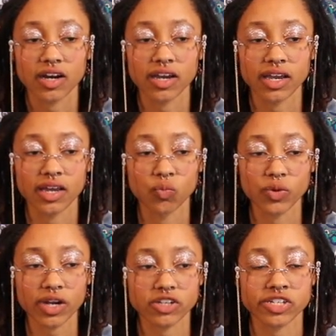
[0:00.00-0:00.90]
And
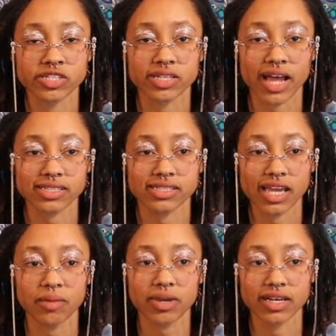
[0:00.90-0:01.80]
we are just that
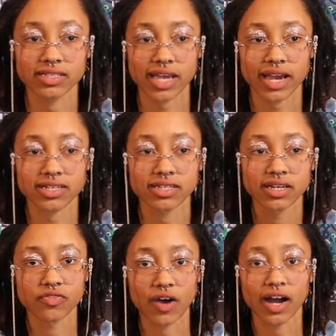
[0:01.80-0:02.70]
same exact
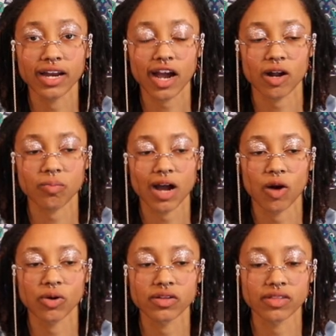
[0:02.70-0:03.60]
divine higher
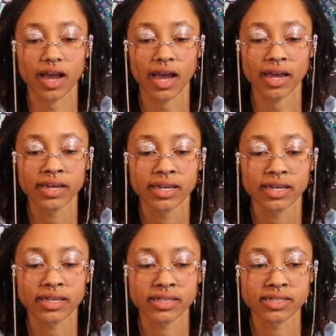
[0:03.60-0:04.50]
power that
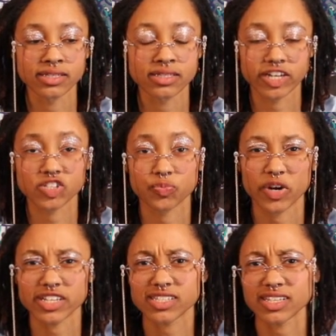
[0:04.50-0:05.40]
is
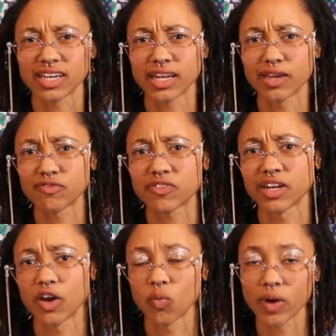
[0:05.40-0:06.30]
expressed in
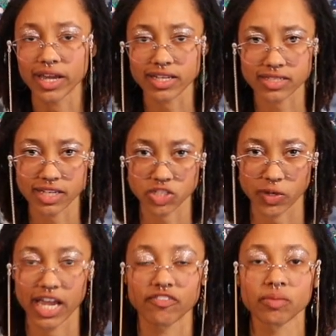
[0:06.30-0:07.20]
infinite ways. That's
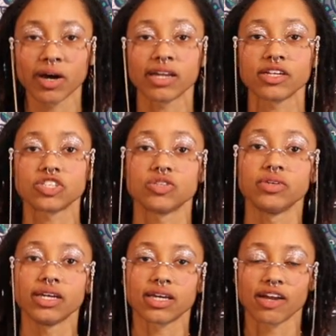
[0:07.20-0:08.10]
why everybody is
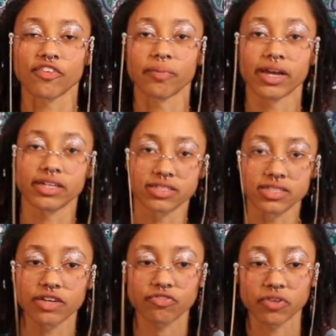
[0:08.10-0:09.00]
unique and everybody is
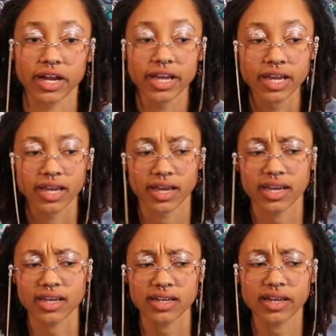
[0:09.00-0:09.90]
different.
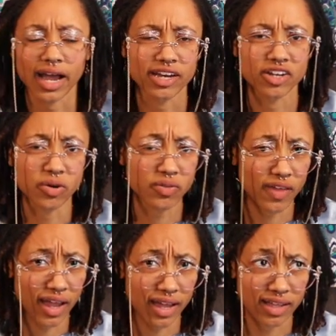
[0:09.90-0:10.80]
And I know
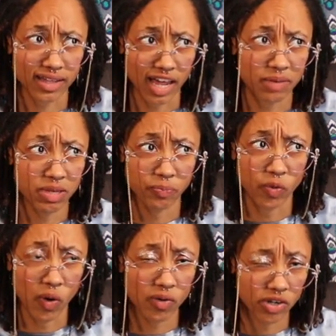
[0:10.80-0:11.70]
that a lot of
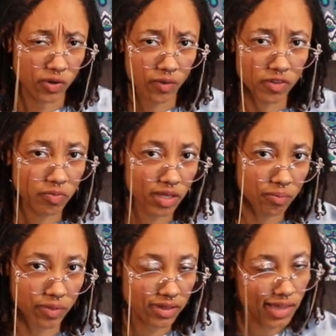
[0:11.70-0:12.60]
people won't agree with me,
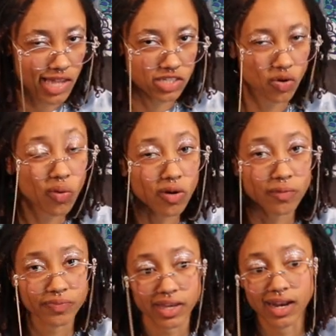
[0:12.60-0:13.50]
but that's
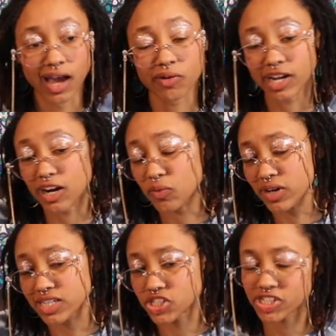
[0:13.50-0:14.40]
cool. And I don't care
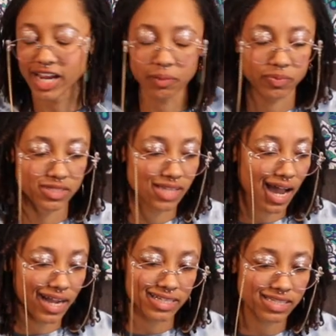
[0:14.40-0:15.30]
what shape,
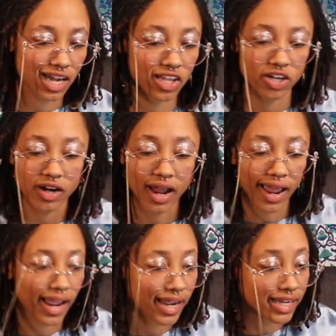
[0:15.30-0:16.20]
size, color,
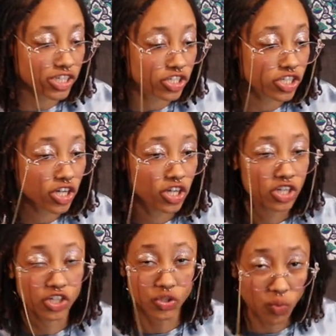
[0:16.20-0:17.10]
age,
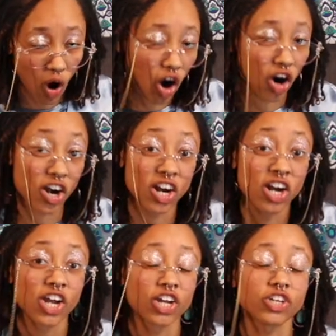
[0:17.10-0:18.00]
you
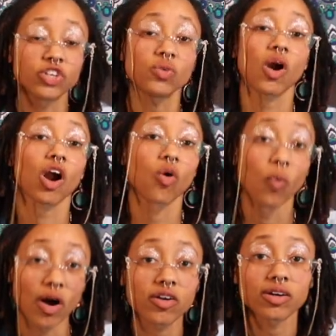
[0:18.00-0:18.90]
are, you are
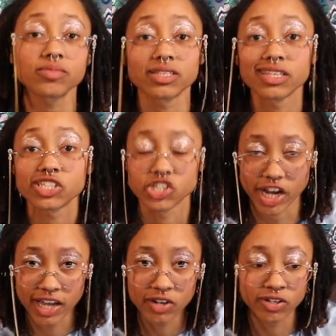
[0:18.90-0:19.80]
welcome to this
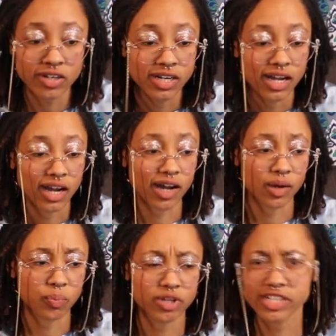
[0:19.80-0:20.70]
channel.
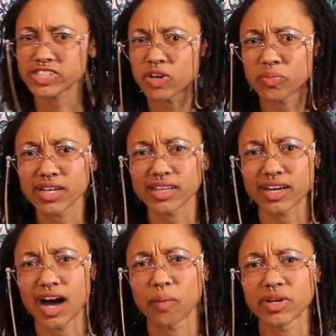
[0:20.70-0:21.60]
Uh, please don't be in the
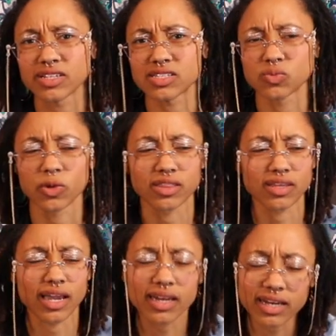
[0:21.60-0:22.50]
comments
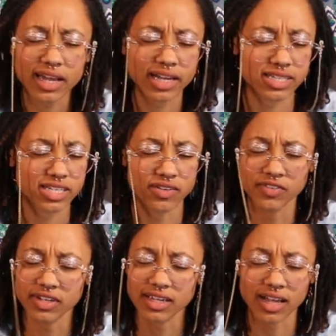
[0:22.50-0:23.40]
with any
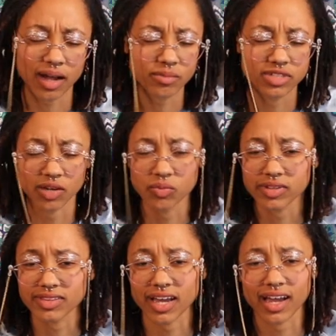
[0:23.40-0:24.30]
negativity. I'm done
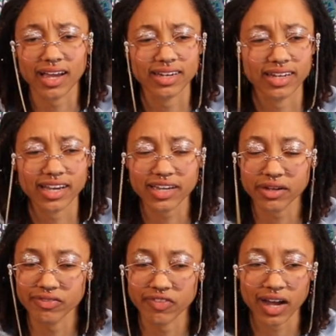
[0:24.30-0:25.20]
with that.
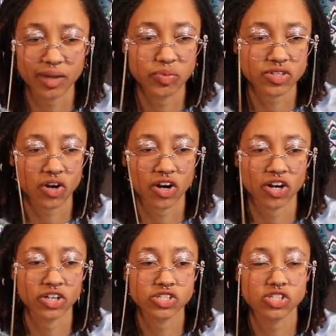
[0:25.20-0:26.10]
Negative vibes
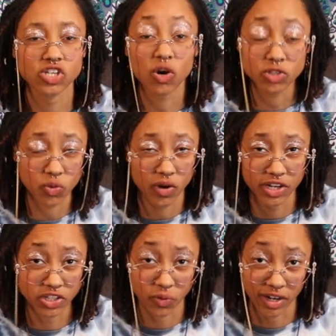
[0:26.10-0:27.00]
are so
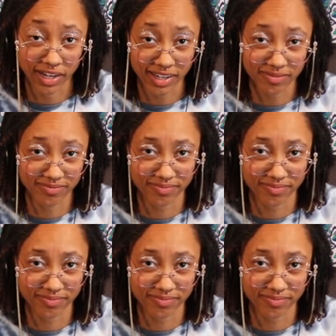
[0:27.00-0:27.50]
2020.